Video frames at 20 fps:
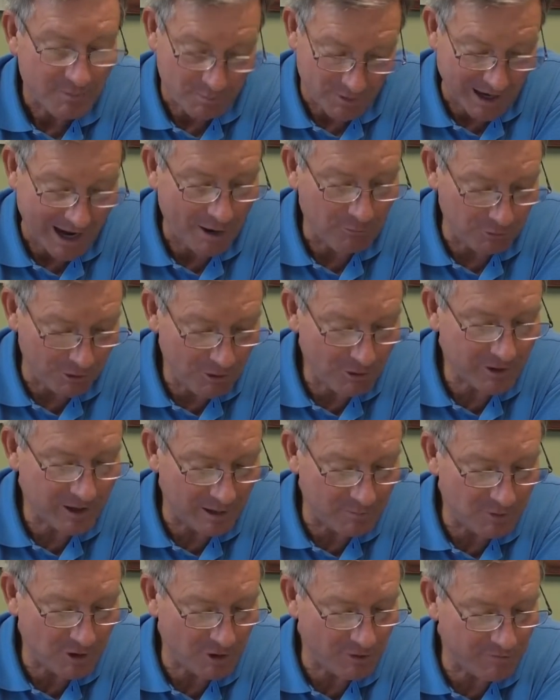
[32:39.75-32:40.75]
But I will
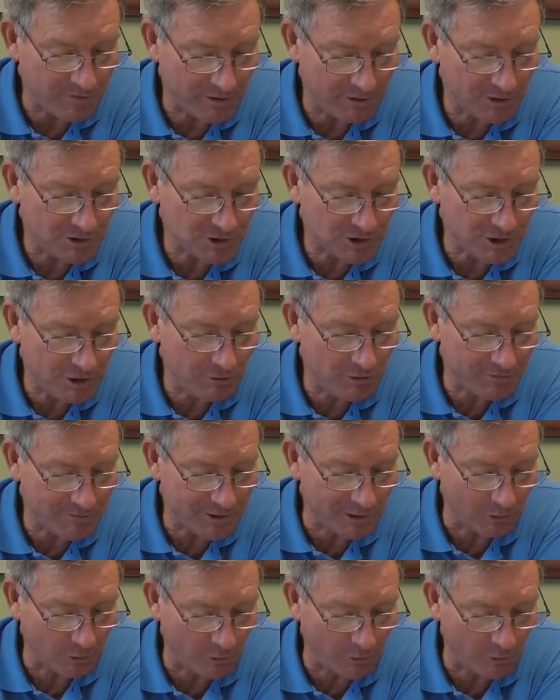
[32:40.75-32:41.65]
come to you very soon if the